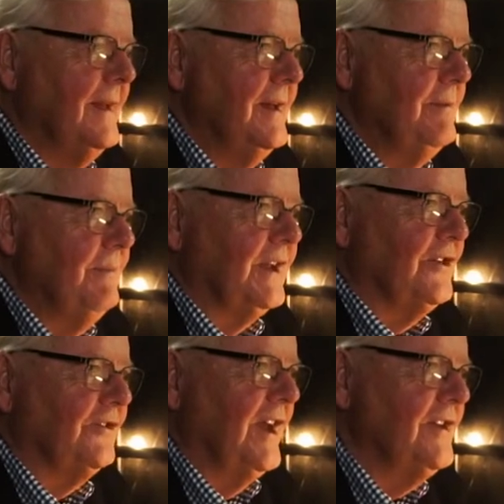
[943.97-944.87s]

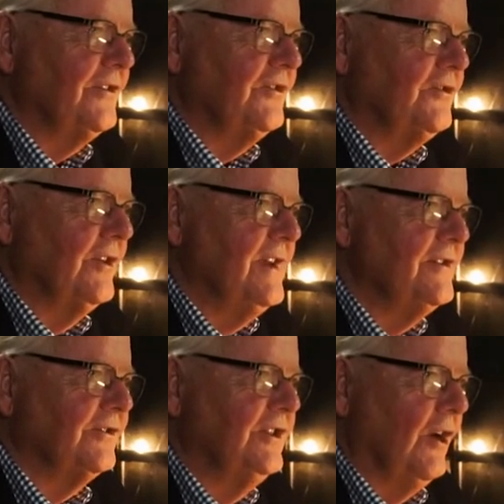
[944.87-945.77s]
because history
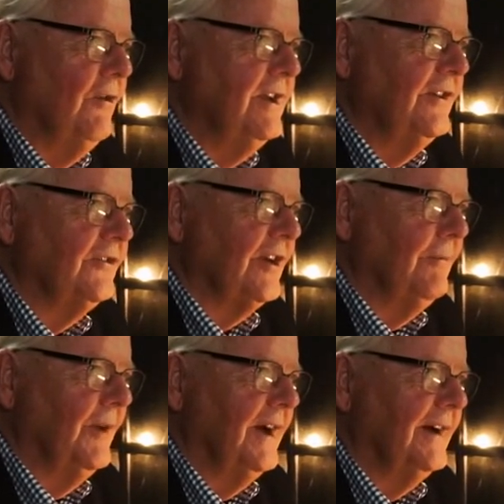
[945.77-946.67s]
is going
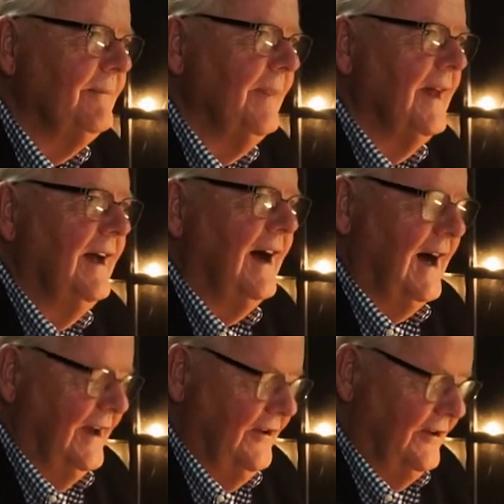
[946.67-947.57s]
somewhere
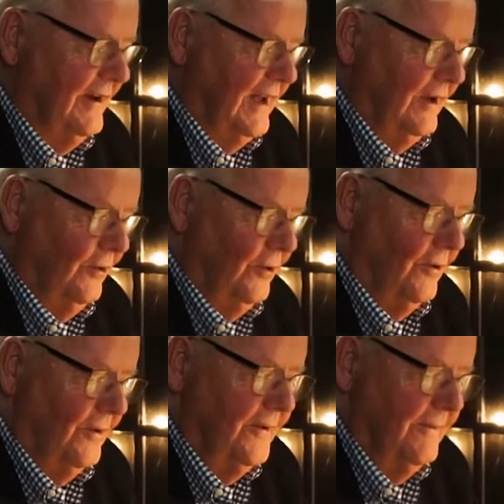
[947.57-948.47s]
under our Lord.